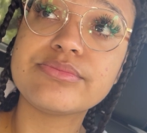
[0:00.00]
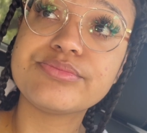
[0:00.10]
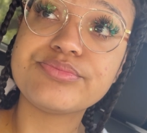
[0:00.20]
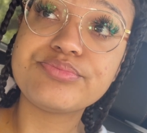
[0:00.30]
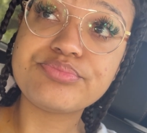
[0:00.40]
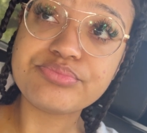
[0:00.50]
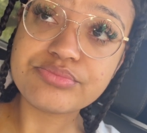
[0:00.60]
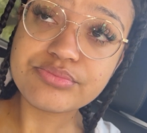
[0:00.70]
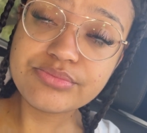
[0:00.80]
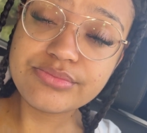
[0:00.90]

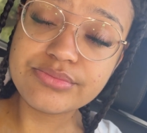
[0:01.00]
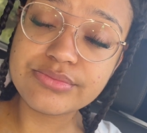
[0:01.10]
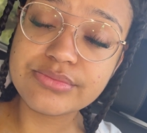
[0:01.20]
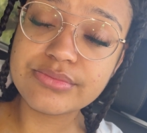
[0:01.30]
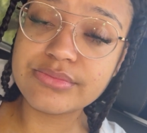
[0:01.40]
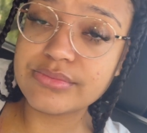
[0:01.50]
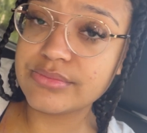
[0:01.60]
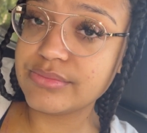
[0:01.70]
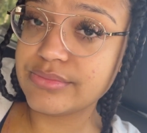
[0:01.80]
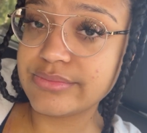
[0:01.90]

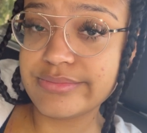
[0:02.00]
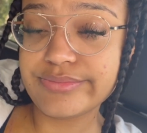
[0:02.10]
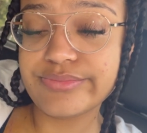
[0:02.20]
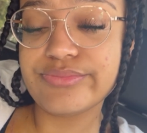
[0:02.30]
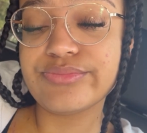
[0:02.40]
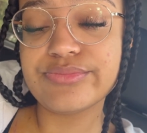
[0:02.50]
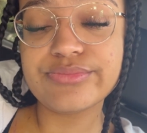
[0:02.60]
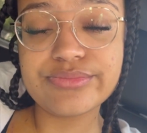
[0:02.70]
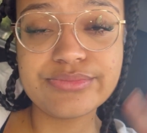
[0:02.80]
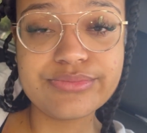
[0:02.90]

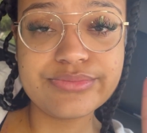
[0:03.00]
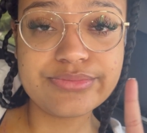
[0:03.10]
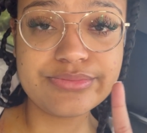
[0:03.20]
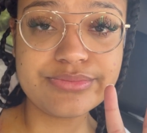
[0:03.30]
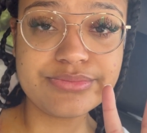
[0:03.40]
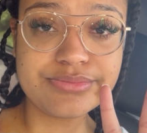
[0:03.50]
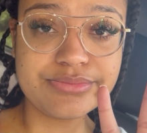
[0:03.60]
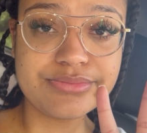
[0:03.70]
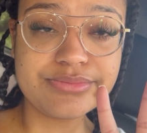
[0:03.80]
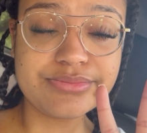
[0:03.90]

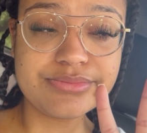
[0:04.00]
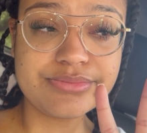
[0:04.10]
Nothing is said.